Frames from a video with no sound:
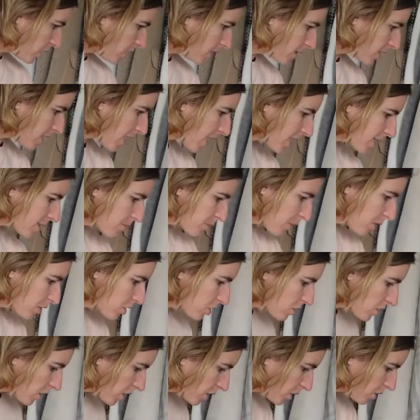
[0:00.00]
jeans as
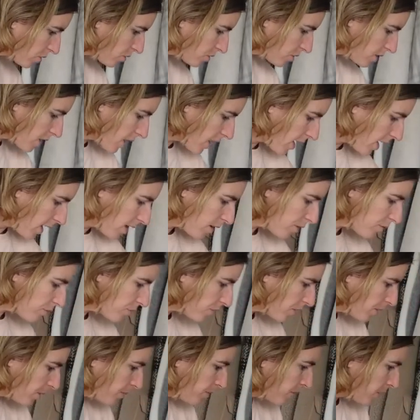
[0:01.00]
much as I used to have.
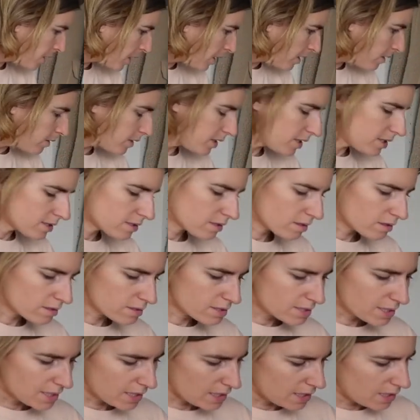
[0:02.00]
These are
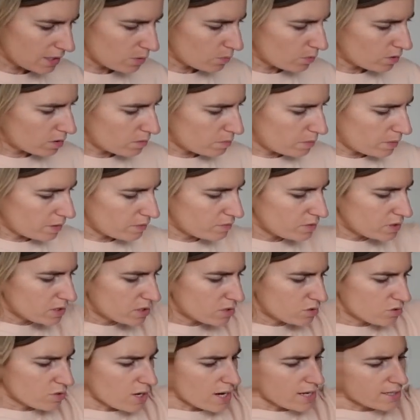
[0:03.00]
skinny with a bit of
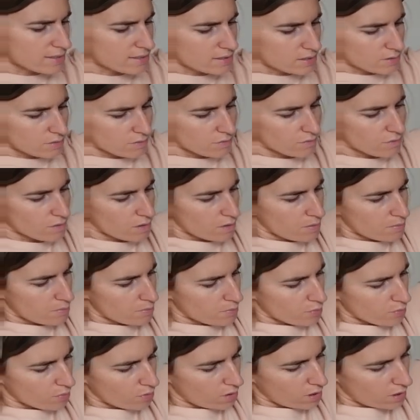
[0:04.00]
distressed
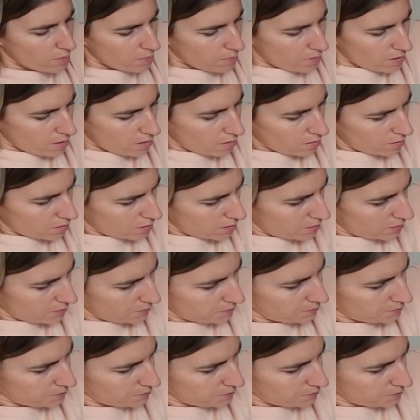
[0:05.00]
from Primark.